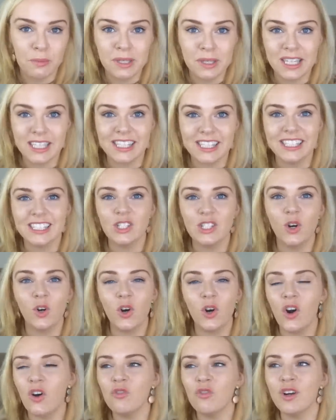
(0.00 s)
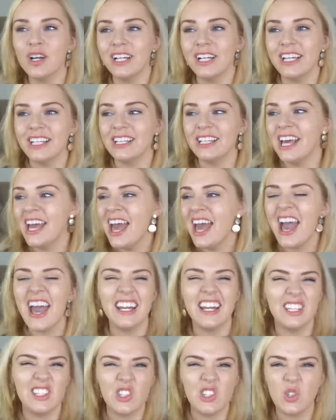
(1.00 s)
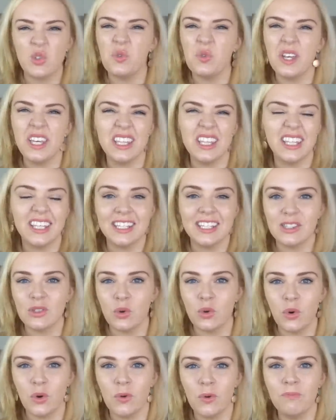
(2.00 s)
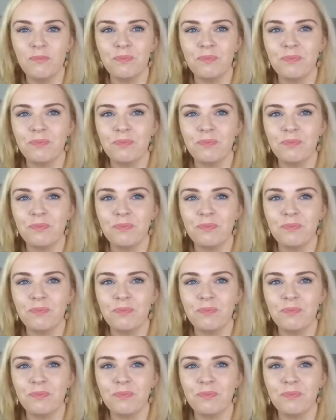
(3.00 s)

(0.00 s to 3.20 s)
because it's not got really any sweetness, or